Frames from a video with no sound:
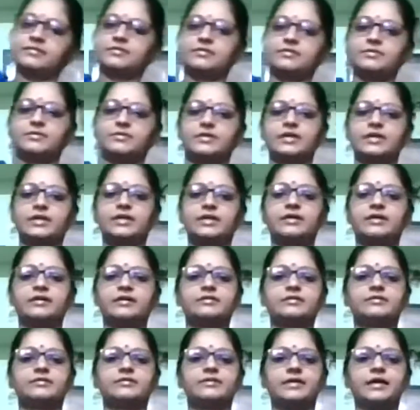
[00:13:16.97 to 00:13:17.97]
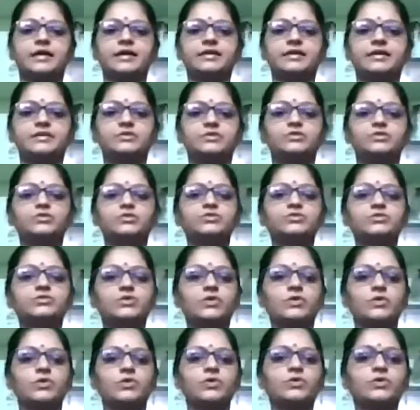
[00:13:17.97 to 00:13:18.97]
You can try to do
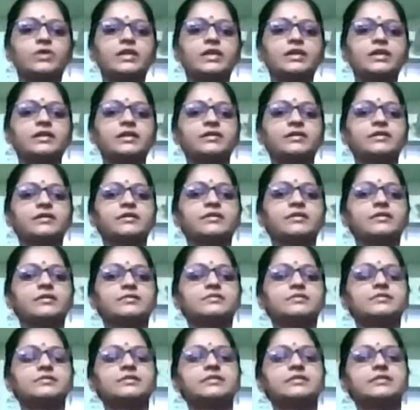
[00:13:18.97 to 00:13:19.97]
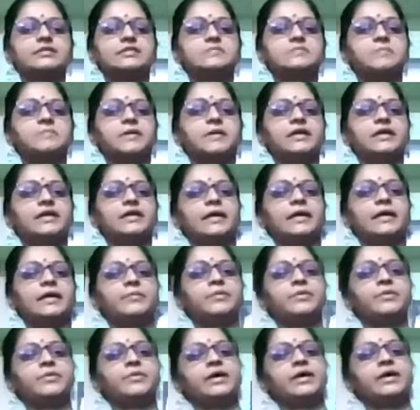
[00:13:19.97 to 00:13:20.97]
slowly. See the speed I'm
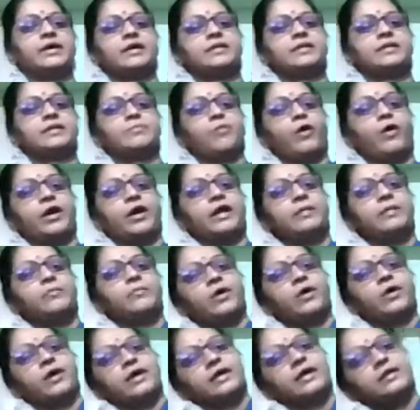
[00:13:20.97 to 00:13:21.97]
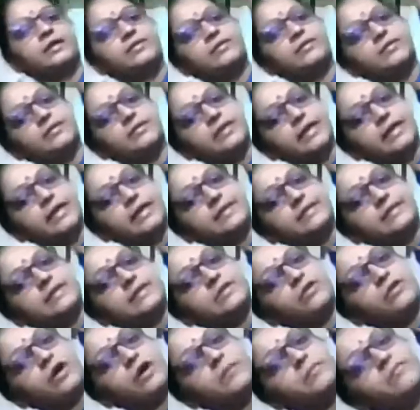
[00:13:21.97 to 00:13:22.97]
doing it. Morning, let it
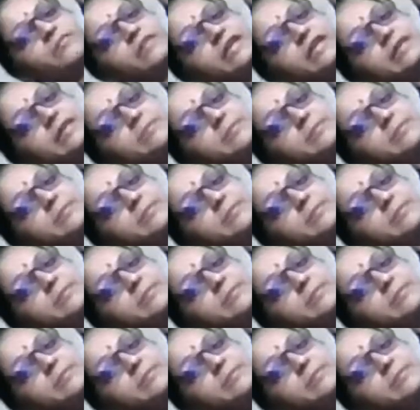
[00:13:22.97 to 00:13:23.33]
not be very